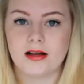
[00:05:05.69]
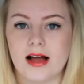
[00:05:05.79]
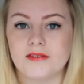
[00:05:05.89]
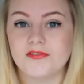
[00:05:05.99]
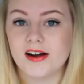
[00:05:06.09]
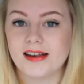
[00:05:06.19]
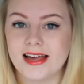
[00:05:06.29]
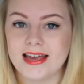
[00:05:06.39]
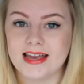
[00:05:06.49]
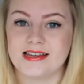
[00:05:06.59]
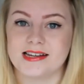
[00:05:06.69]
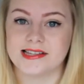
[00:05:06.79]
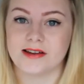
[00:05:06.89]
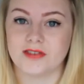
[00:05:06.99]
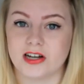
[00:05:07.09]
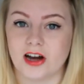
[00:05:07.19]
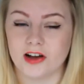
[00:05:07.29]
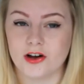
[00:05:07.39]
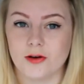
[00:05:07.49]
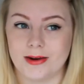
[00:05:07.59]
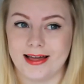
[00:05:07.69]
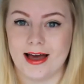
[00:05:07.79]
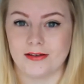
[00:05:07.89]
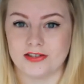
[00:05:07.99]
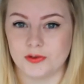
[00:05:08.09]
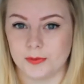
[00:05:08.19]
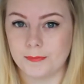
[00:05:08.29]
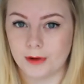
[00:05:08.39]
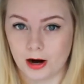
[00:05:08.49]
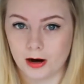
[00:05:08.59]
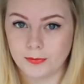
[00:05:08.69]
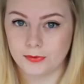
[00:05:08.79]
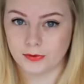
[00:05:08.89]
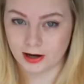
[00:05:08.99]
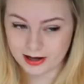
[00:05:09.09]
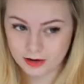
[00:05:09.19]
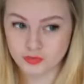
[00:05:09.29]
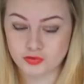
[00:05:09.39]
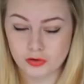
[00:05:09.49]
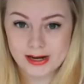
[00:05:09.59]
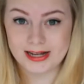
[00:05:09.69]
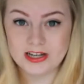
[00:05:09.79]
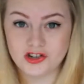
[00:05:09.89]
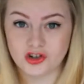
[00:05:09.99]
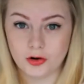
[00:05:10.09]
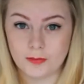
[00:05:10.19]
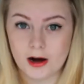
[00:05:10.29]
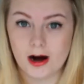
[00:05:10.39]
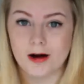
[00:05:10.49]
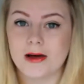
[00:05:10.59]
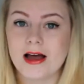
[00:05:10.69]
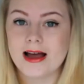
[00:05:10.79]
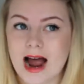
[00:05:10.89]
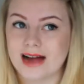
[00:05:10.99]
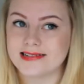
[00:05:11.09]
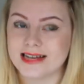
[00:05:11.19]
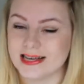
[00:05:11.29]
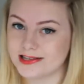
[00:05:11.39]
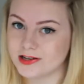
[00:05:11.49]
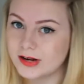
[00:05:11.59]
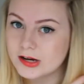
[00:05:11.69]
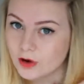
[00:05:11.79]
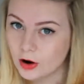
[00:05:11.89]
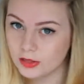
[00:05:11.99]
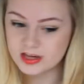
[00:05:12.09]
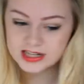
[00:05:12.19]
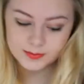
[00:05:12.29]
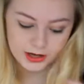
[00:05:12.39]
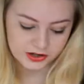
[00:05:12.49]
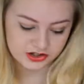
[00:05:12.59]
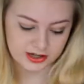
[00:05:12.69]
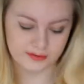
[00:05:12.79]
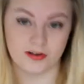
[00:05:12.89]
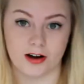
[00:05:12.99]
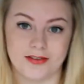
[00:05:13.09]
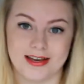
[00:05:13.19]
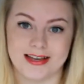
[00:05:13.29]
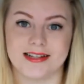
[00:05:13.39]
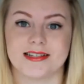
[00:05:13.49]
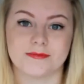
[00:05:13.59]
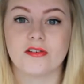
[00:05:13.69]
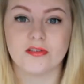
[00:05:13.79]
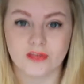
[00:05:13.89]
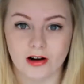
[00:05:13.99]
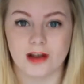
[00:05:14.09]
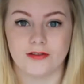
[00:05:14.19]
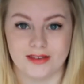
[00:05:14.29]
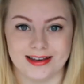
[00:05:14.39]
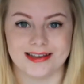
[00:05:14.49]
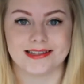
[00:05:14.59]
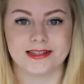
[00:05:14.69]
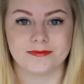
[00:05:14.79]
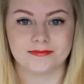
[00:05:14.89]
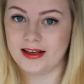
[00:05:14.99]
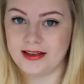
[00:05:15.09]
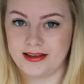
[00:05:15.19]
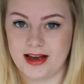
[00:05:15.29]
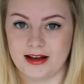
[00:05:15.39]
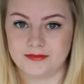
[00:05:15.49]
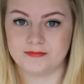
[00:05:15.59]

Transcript: And finally, in year seven, I cut my hair into a barb, like a really short barb, and it has only grown this much in five years. Five years. Yeah.